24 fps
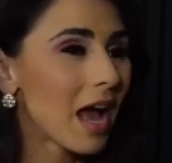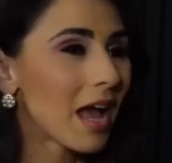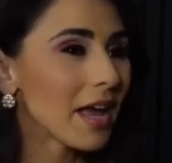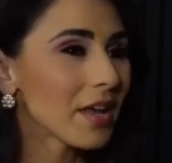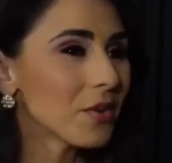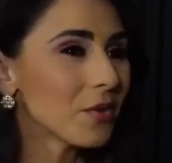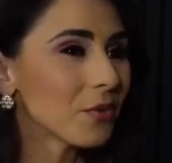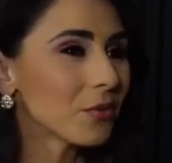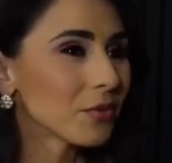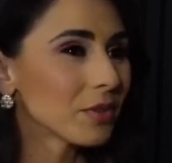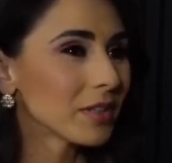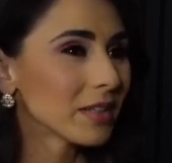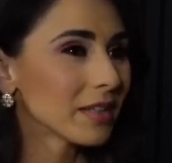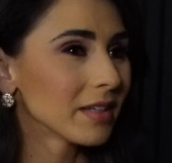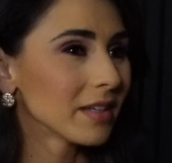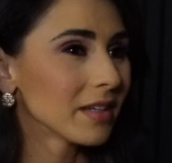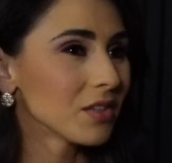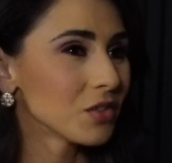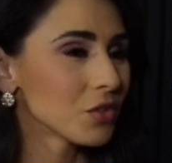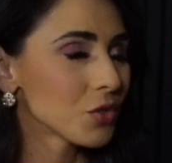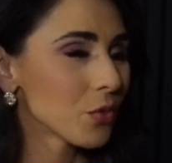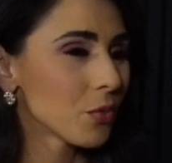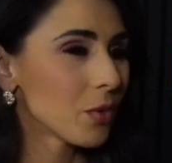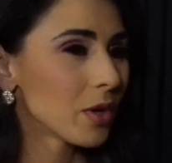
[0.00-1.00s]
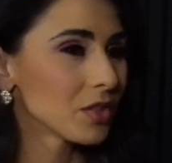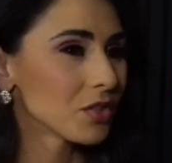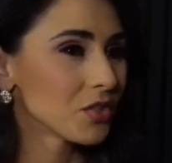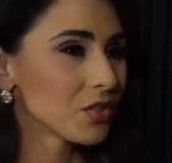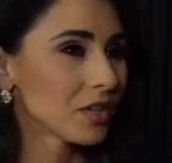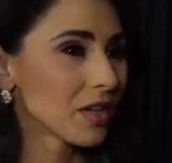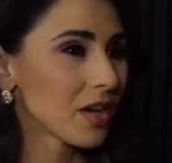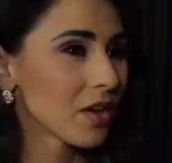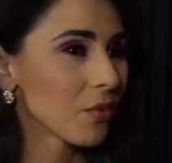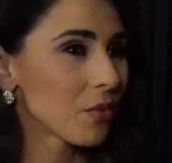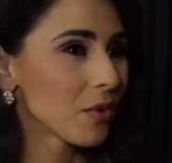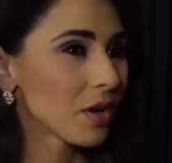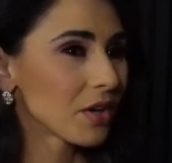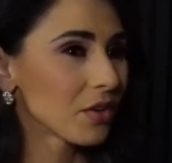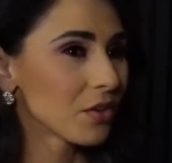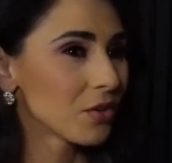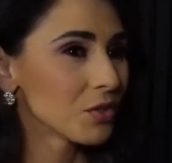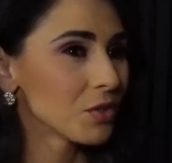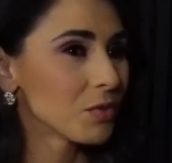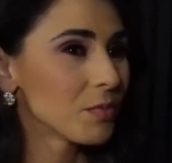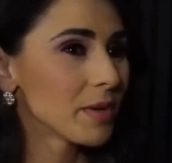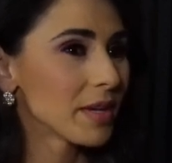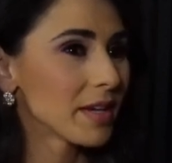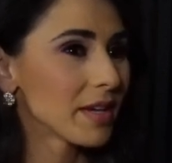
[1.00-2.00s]
don't really enjoy watching network
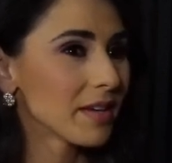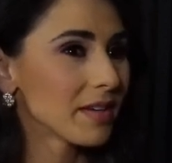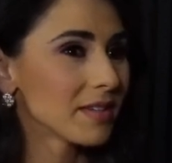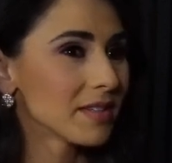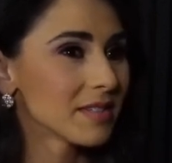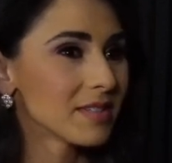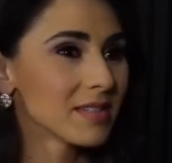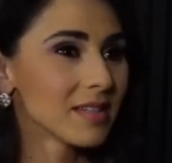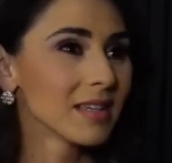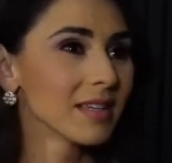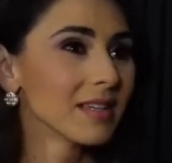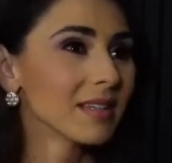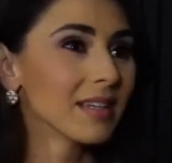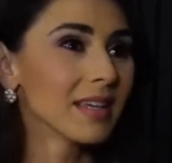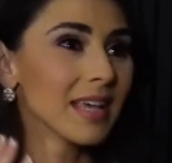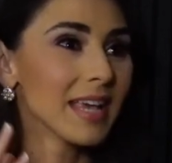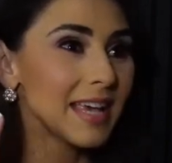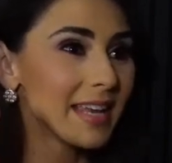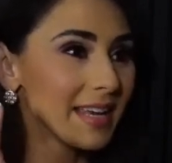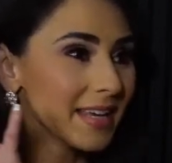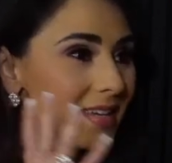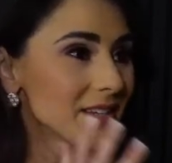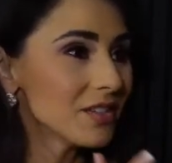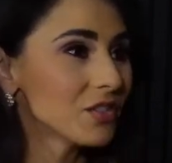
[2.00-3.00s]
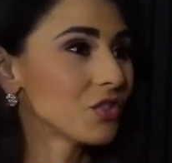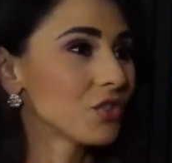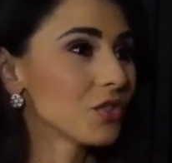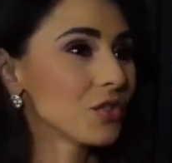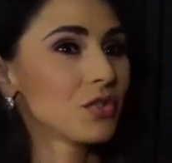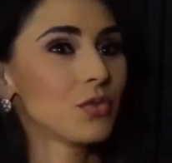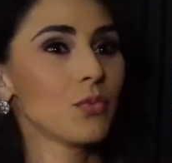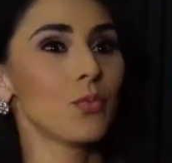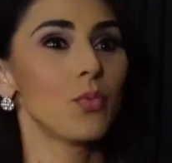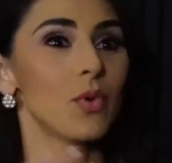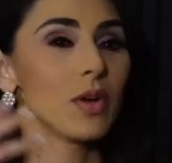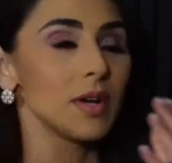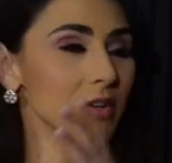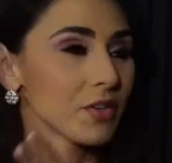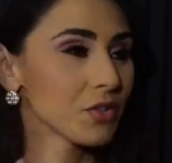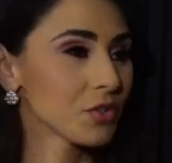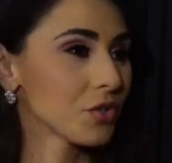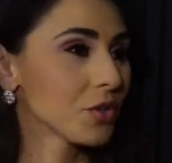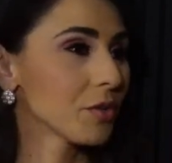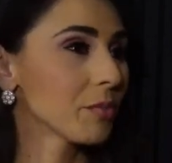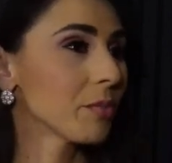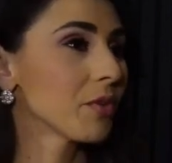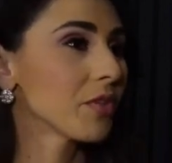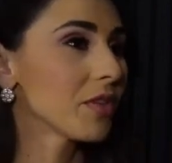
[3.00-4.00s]
news because it is just one
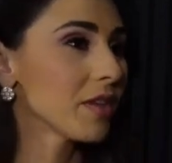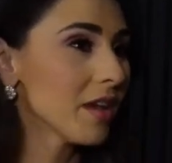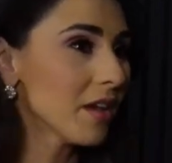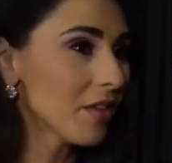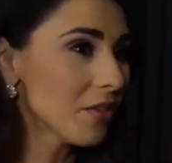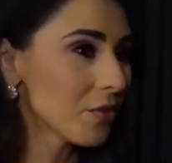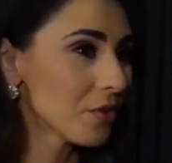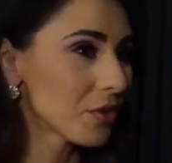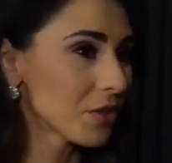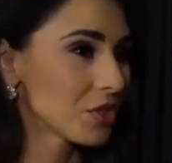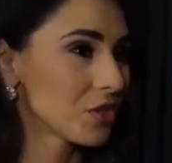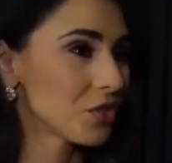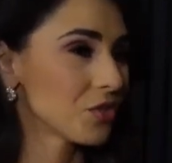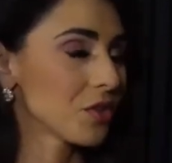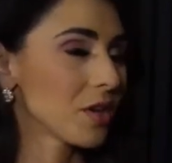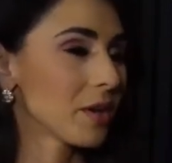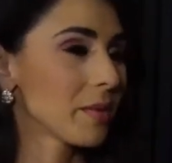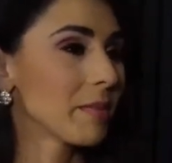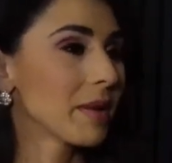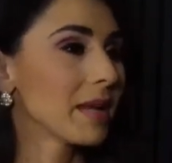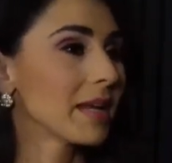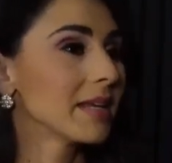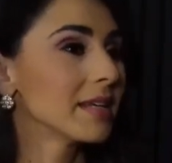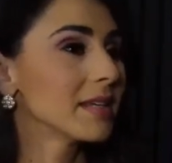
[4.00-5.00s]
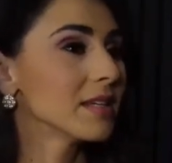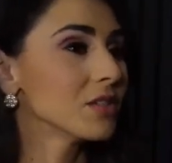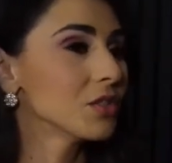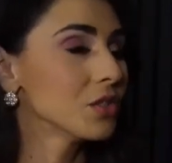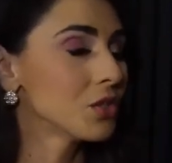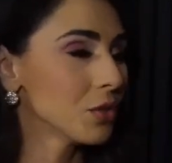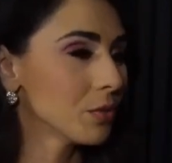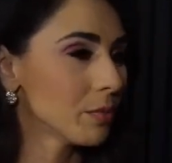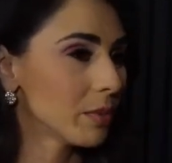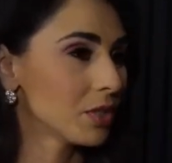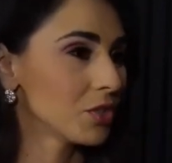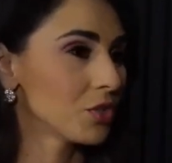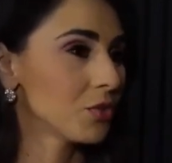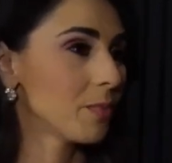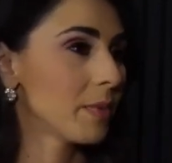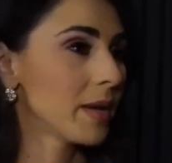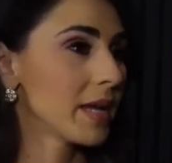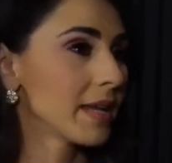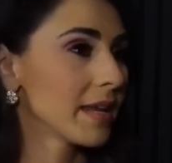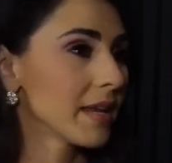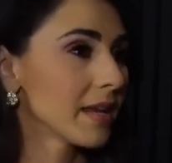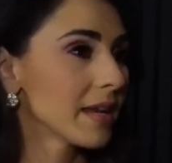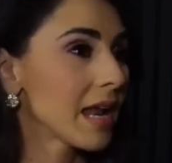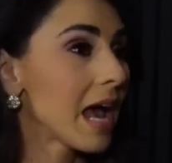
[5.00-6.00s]
extreme or the other extreme, and it is too much
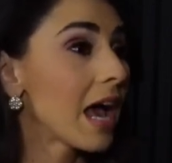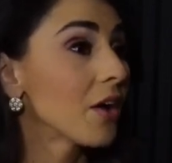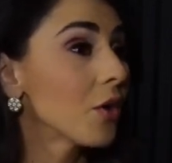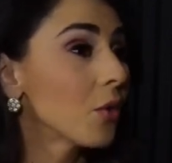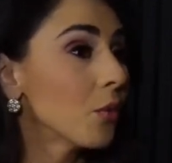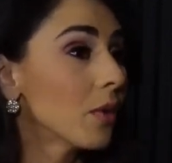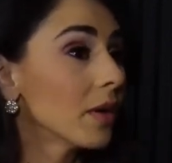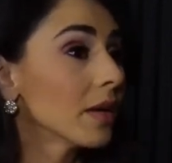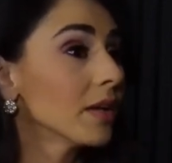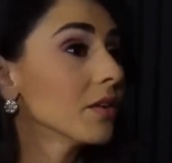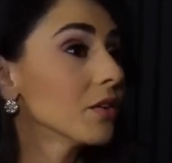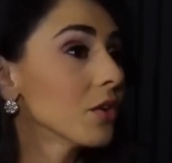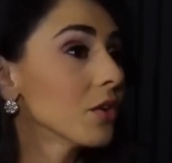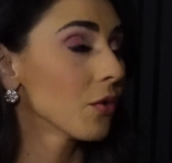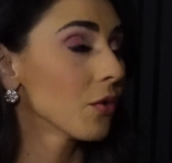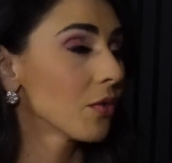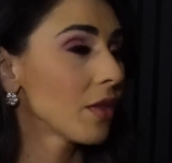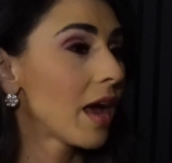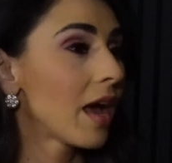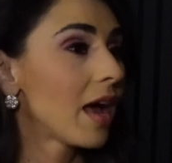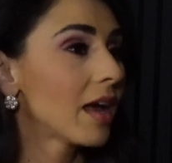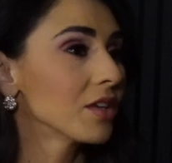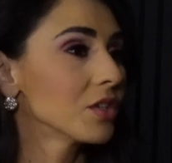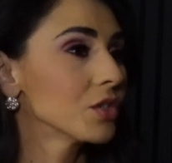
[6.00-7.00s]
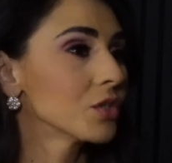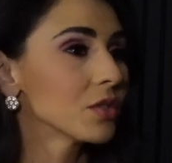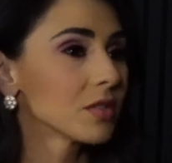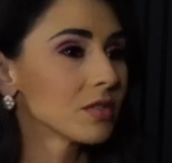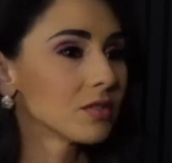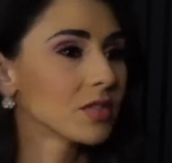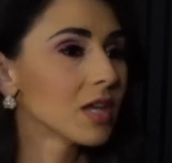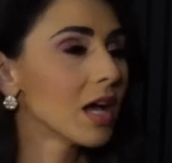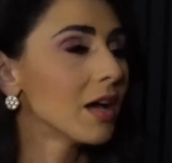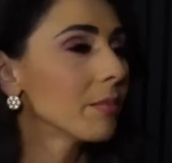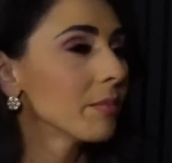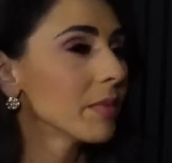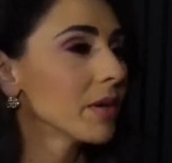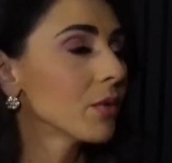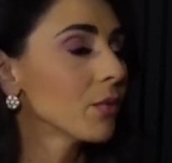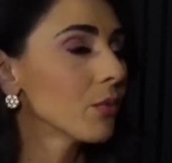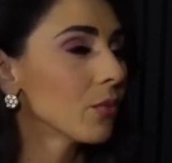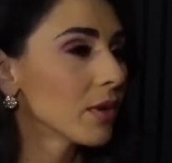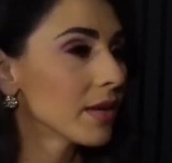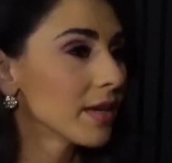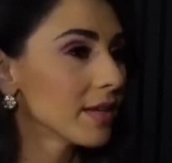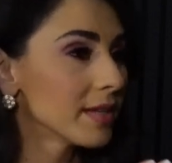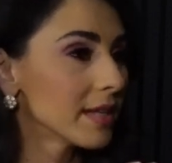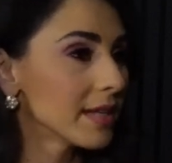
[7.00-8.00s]
opinion. I don't want to that. I just tell me
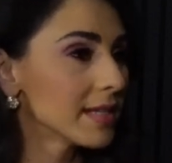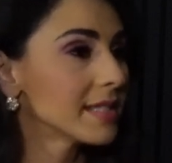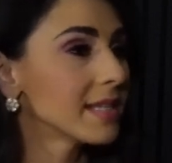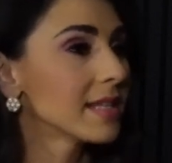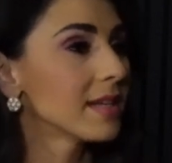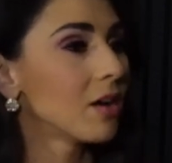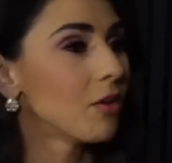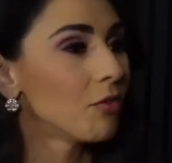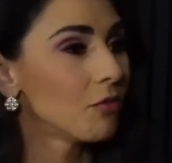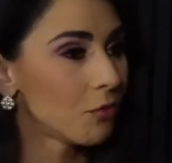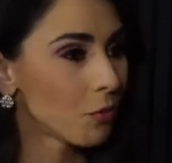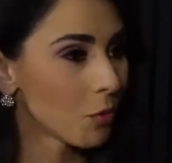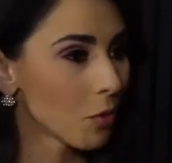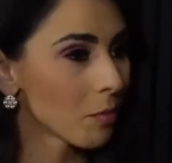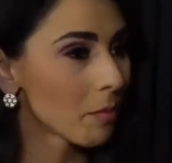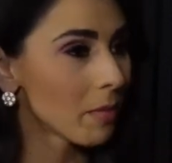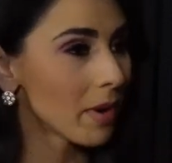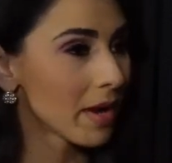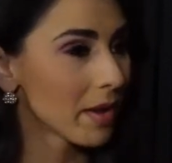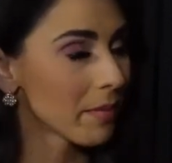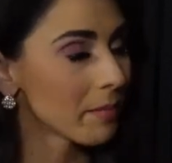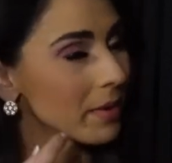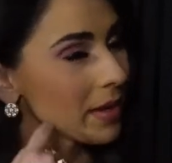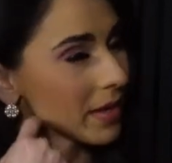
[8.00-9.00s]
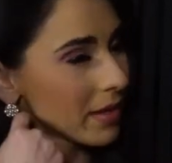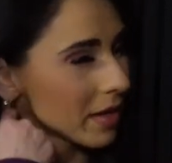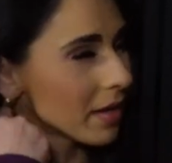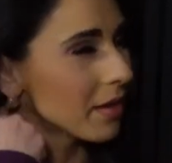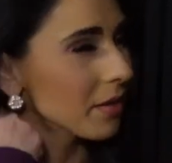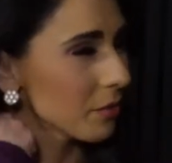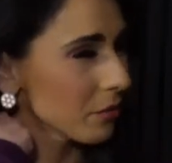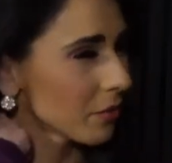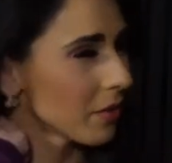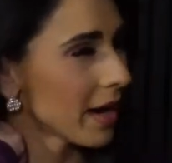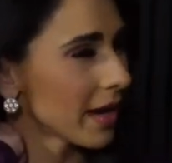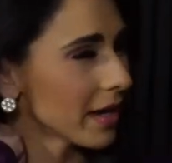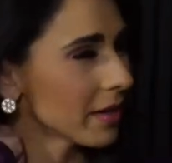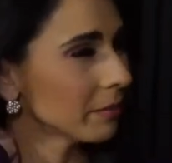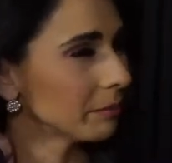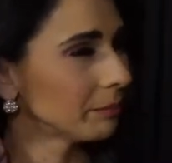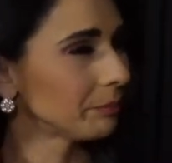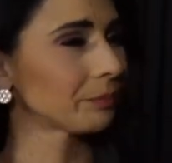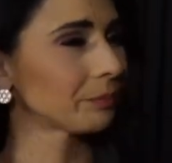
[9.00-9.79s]
what it is and I'll form my opinion, right?